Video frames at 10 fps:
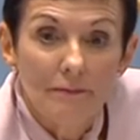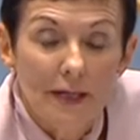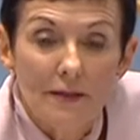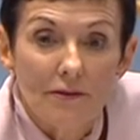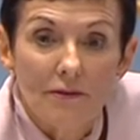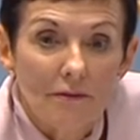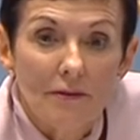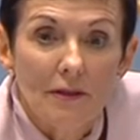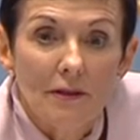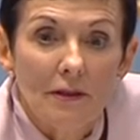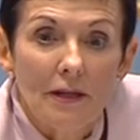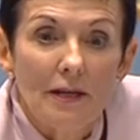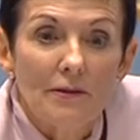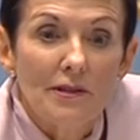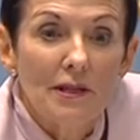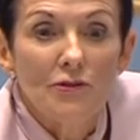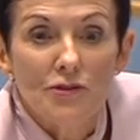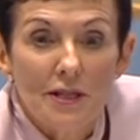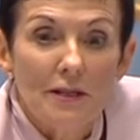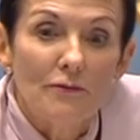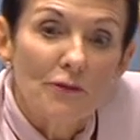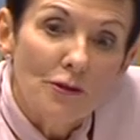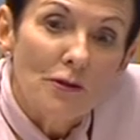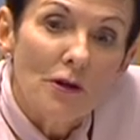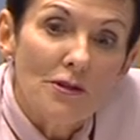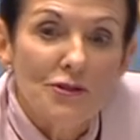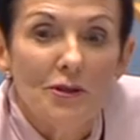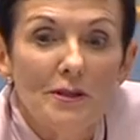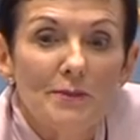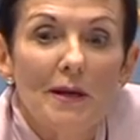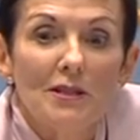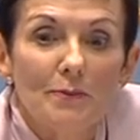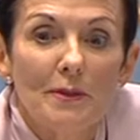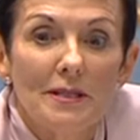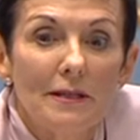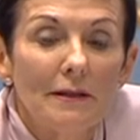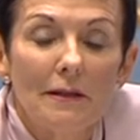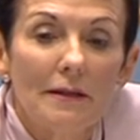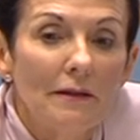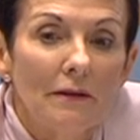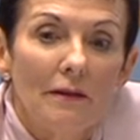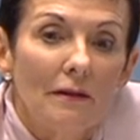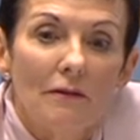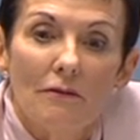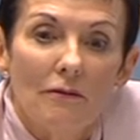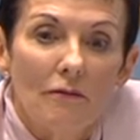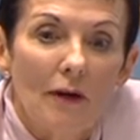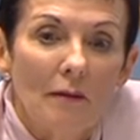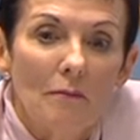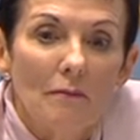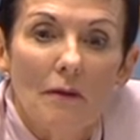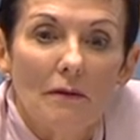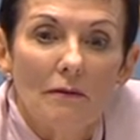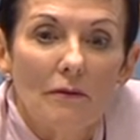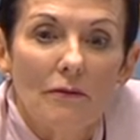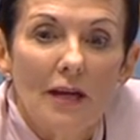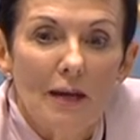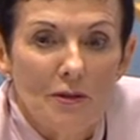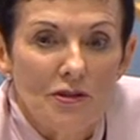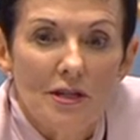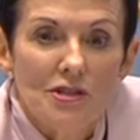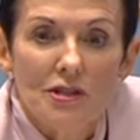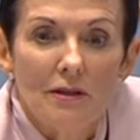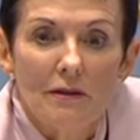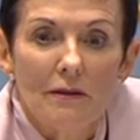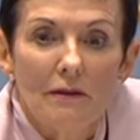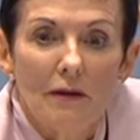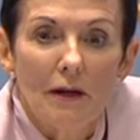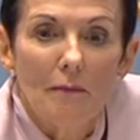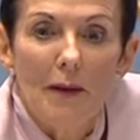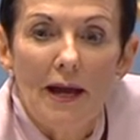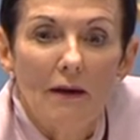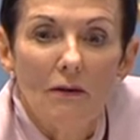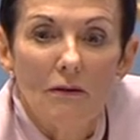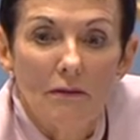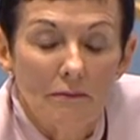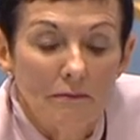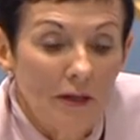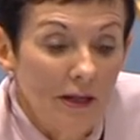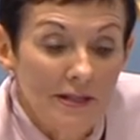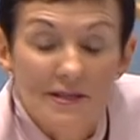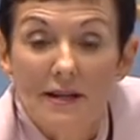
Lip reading: Yes. It's interesting in the food and grocery space particularly, the arbitration power, I understand,